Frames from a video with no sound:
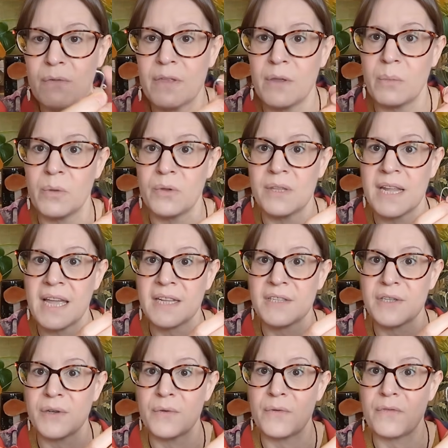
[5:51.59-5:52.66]
They'll put
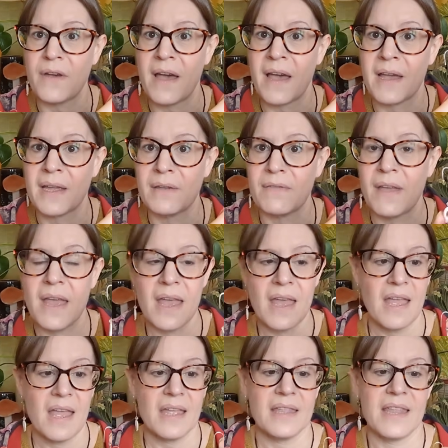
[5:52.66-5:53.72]
925.
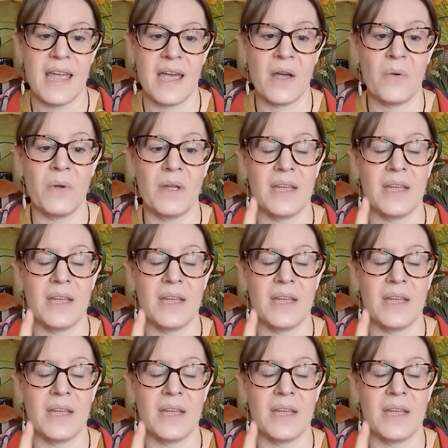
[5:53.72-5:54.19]
Now,